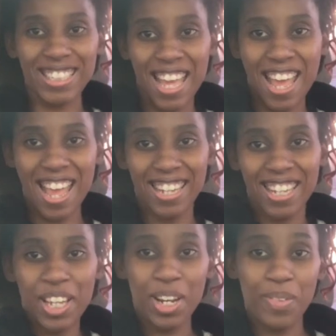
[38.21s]
Hey,
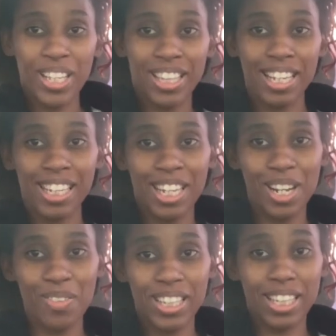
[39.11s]
kicking it with the, kicking
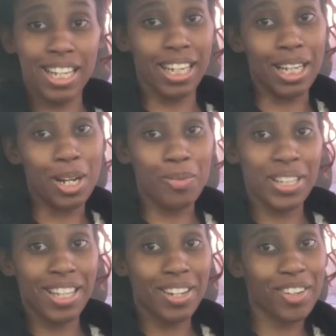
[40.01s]
it with the, kicking it
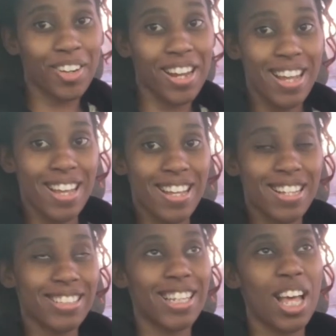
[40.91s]
with the
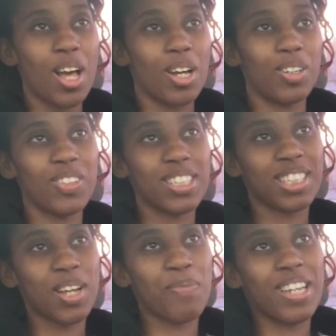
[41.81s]
Grants.
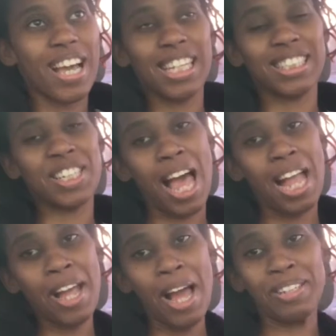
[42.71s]
What's up, you guys? How
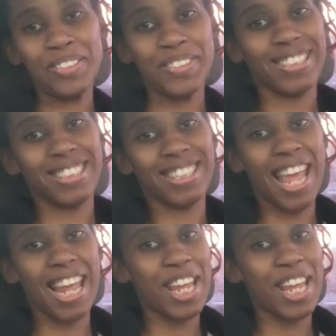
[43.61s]
y'all doing today?